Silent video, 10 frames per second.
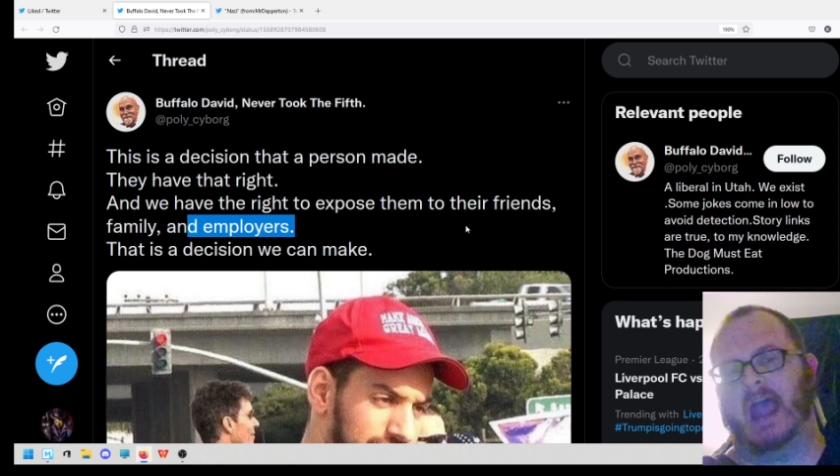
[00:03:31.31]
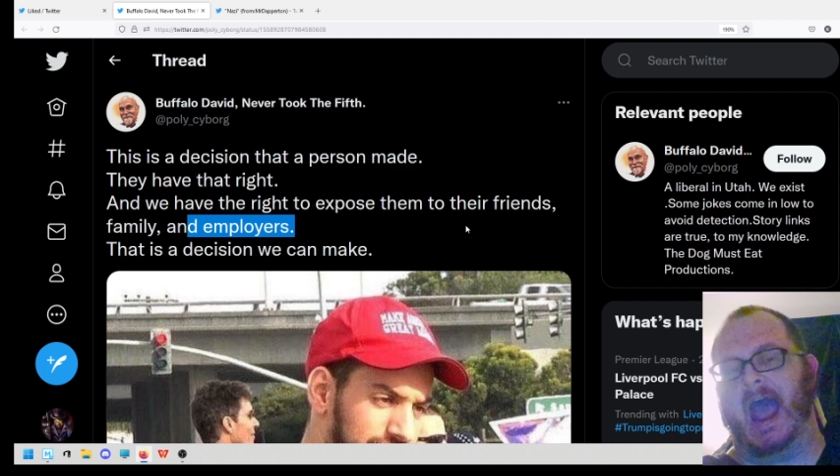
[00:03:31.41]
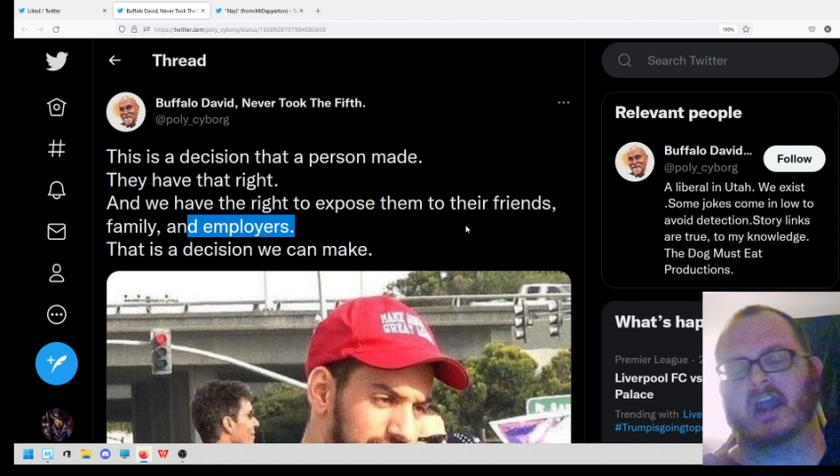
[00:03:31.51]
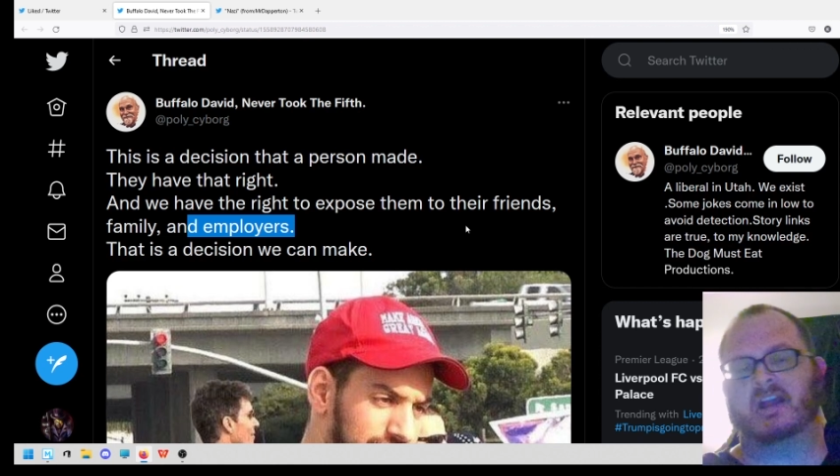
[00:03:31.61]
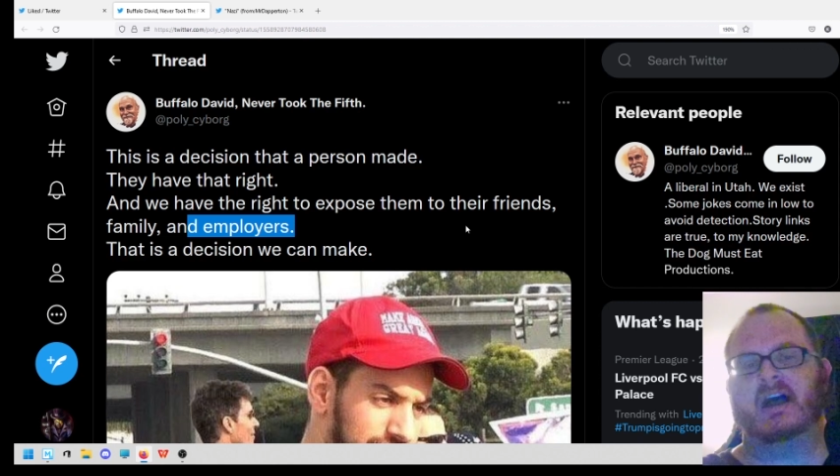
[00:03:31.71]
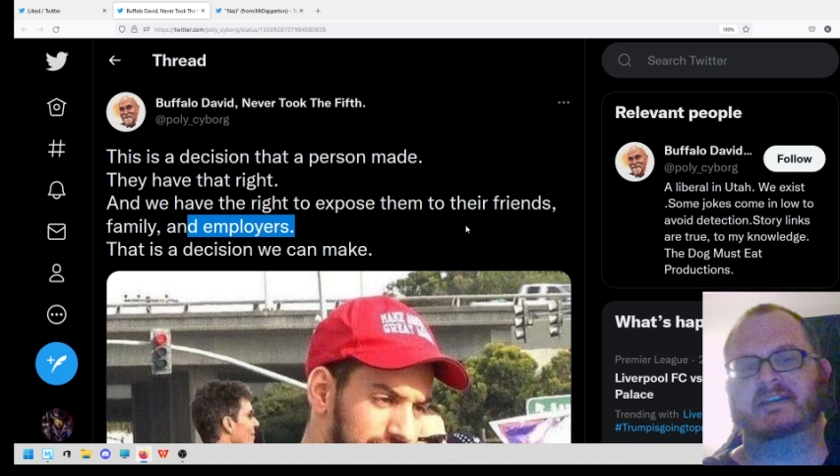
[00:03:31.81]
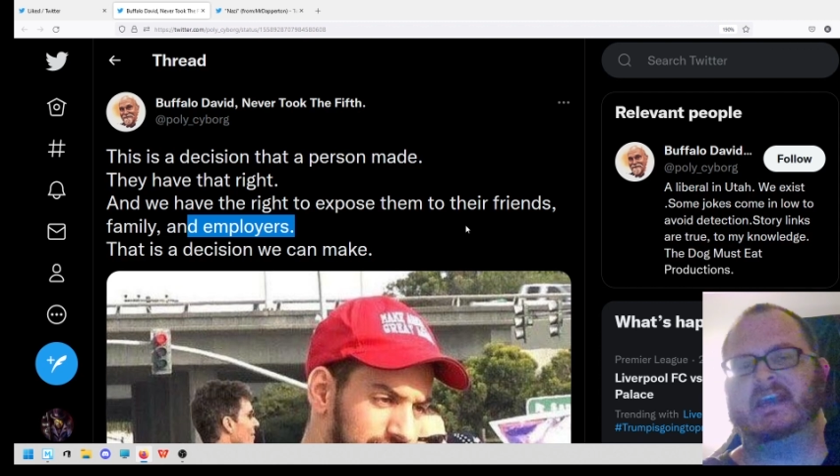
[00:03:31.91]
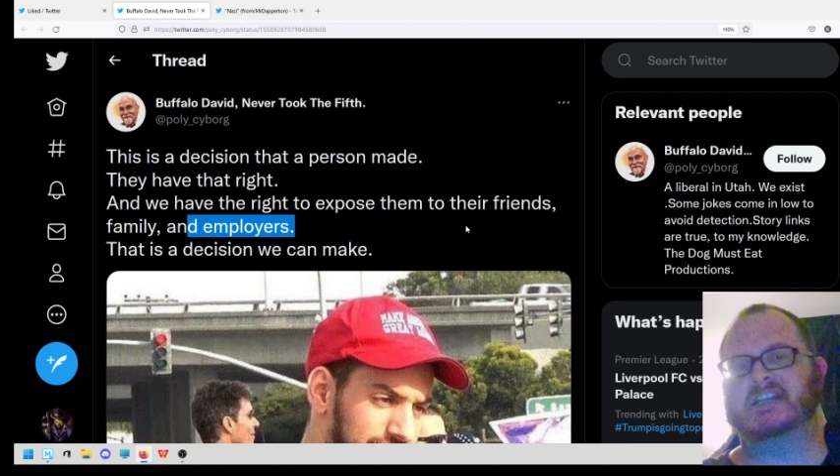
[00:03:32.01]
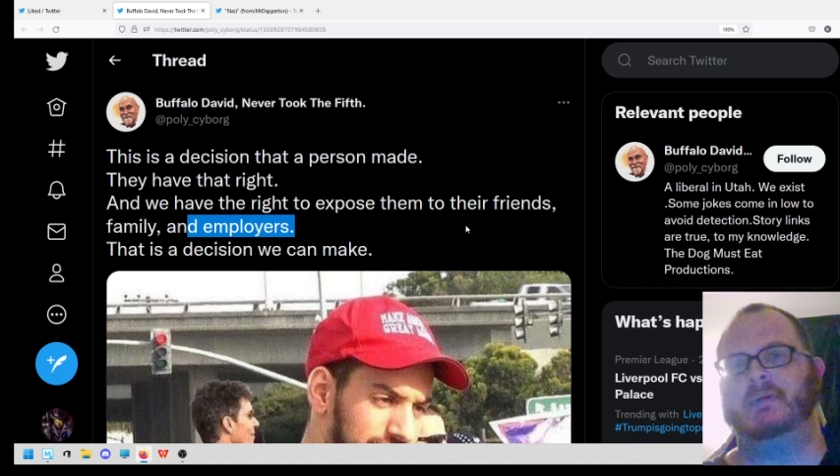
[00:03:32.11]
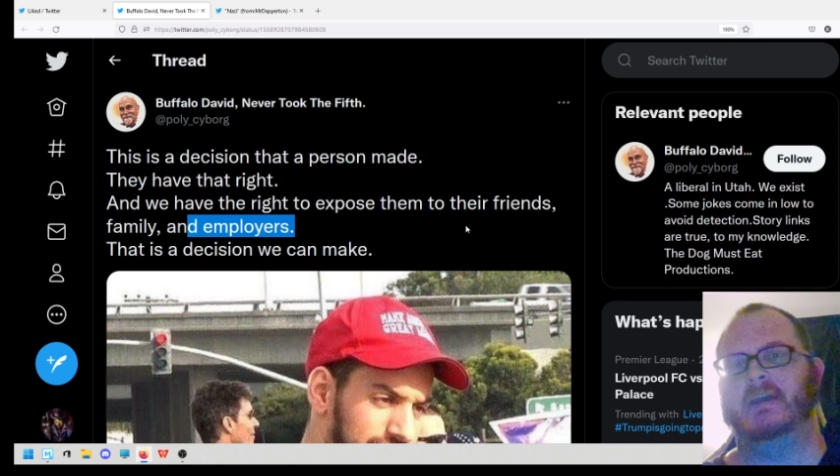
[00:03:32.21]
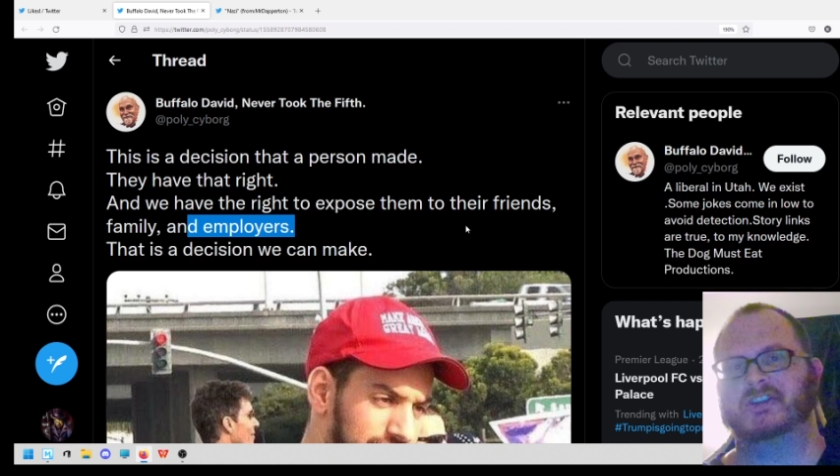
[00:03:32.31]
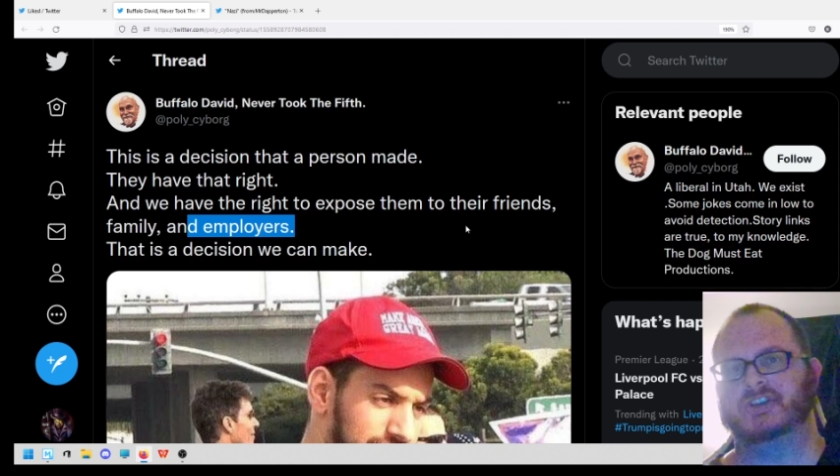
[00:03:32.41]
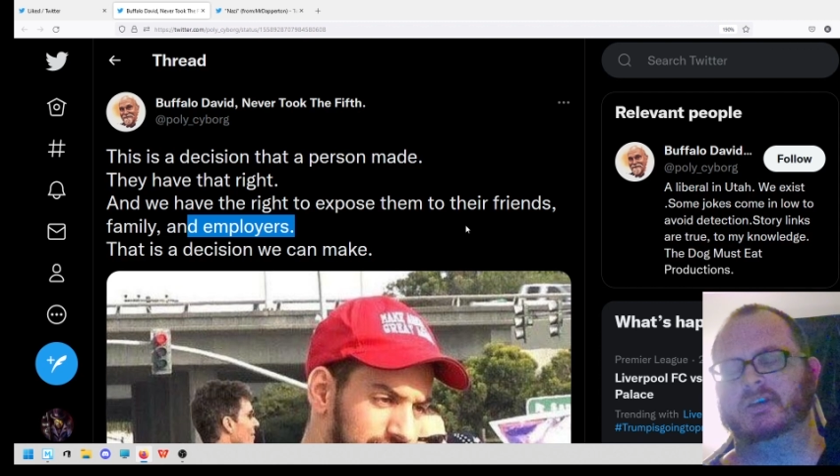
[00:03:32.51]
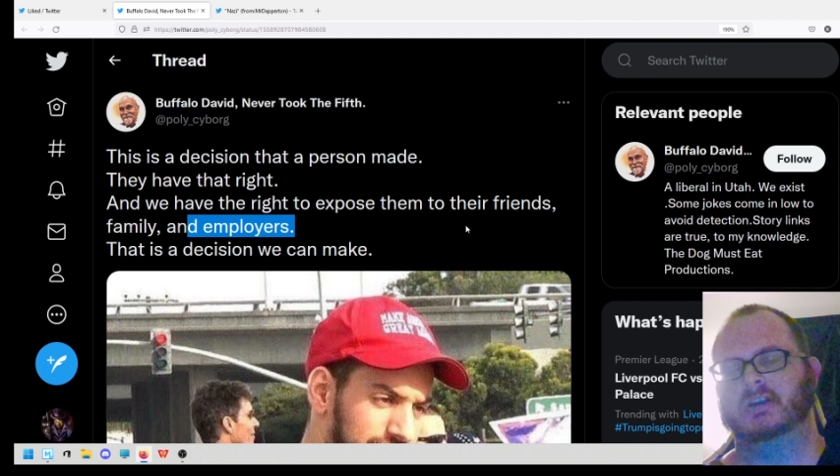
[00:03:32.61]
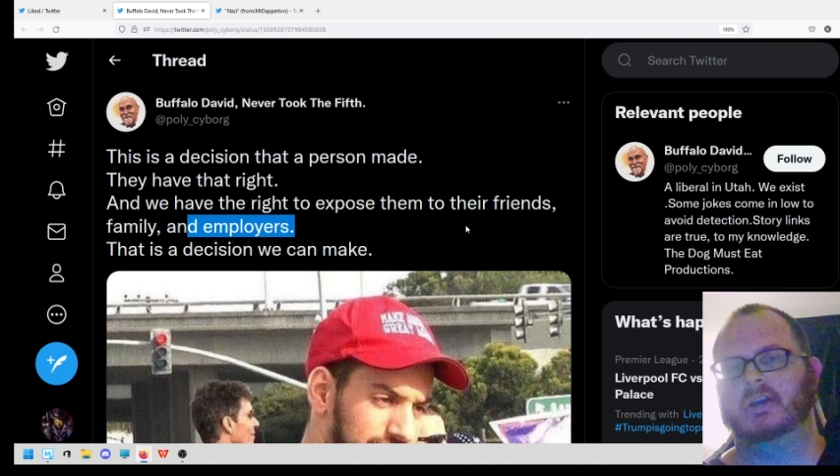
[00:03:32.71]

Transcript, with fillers: out of context picture.